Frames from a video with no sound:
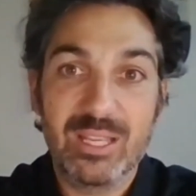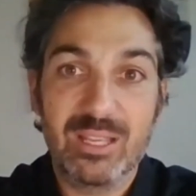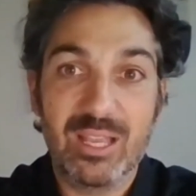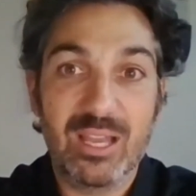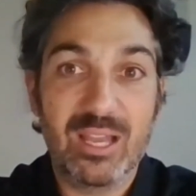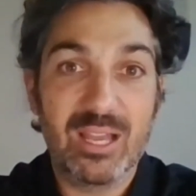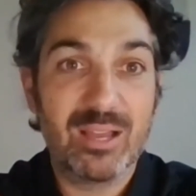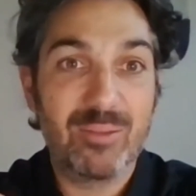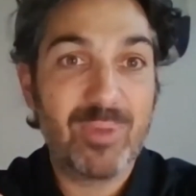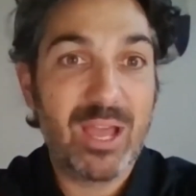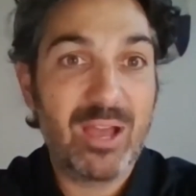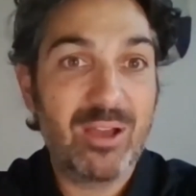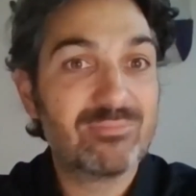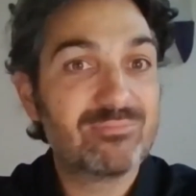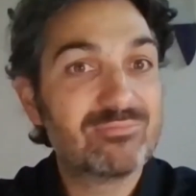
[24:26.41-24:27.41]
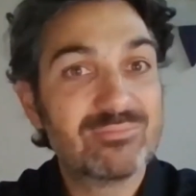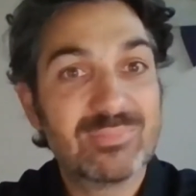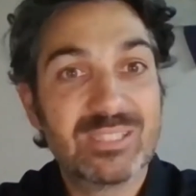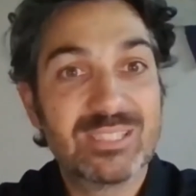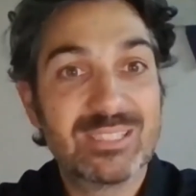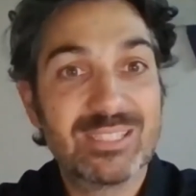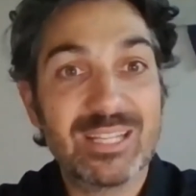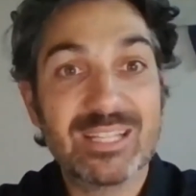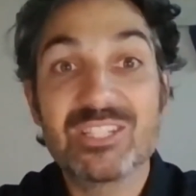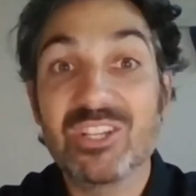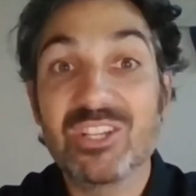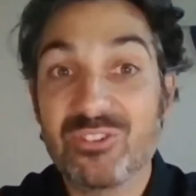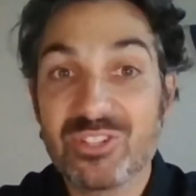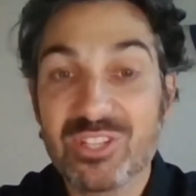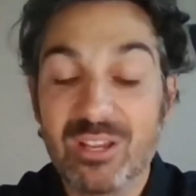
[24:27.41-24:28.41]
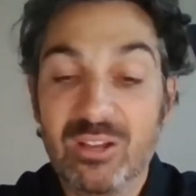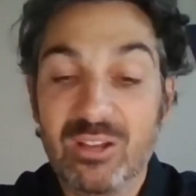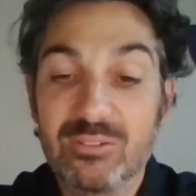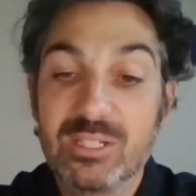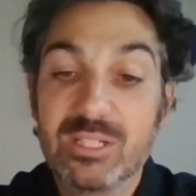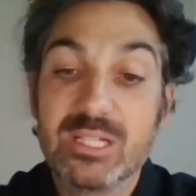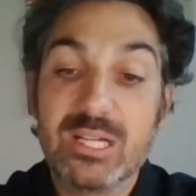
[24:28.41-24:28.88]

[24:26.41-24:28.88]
uh, about six years ago,